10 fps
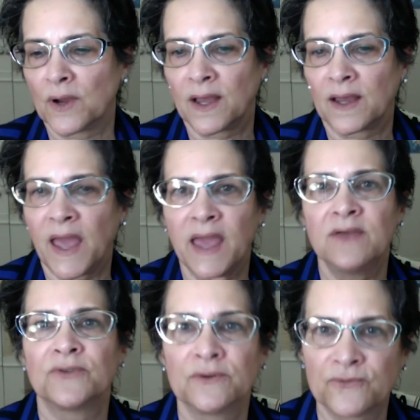
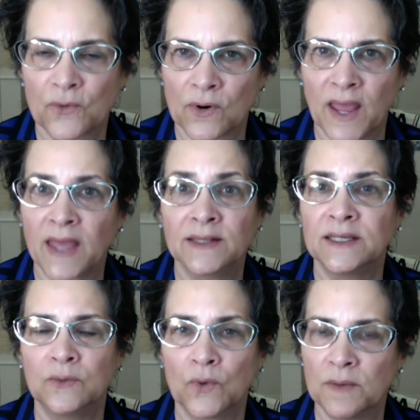haven for
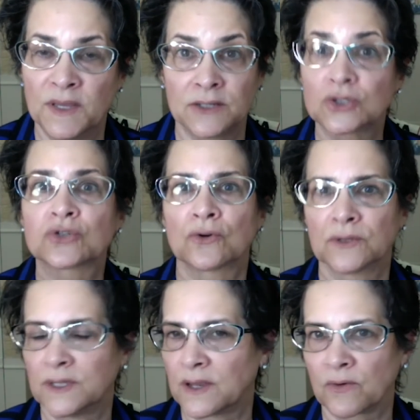elite women. And
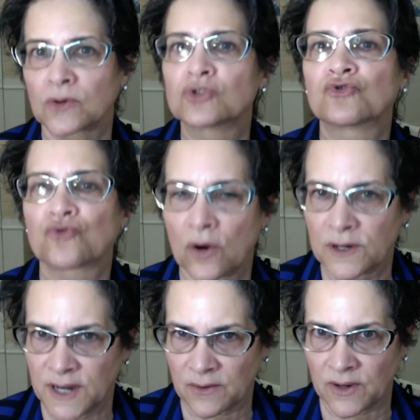certainly there are
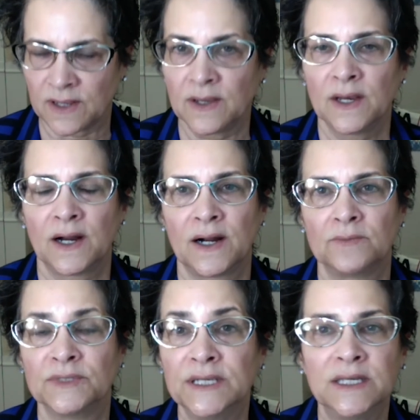extraordinary
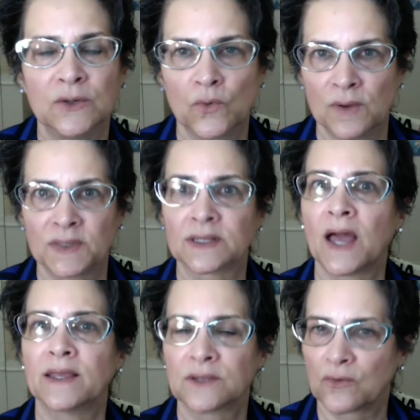leading women
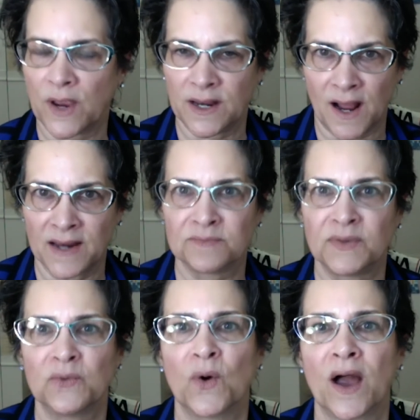like the great Ida
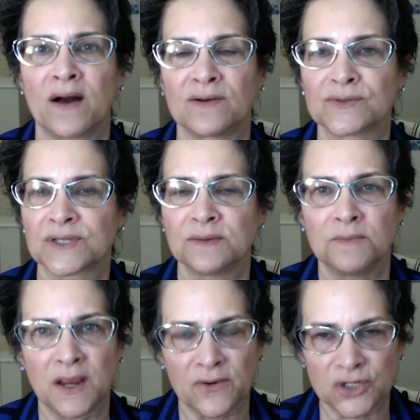B. Wells and
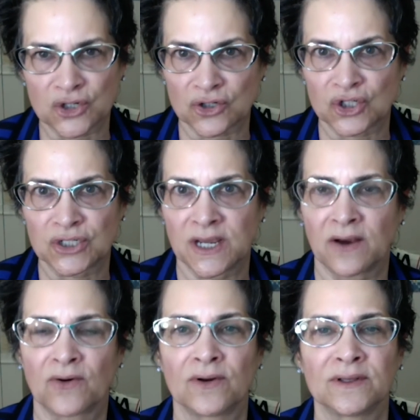Mary Church
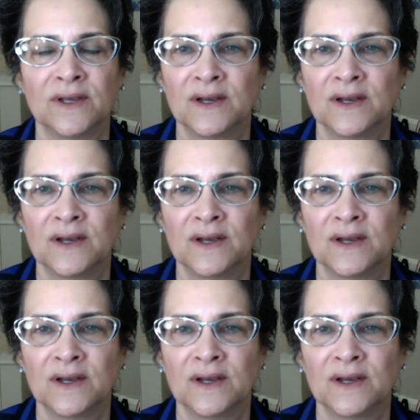Terrell,